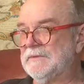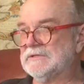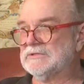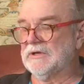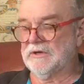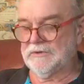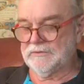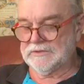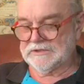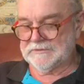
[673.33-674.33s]

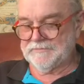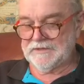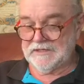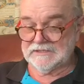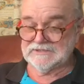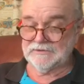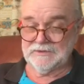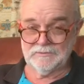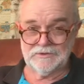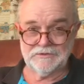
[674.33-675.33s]
So it
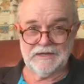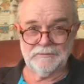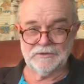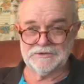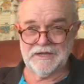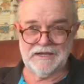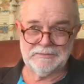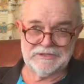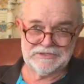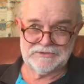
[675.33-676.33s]
would create more
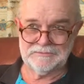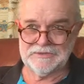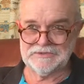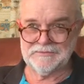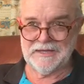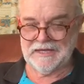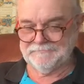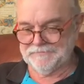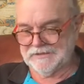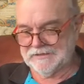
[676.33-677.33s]
drag, but it shouldn't be too bad,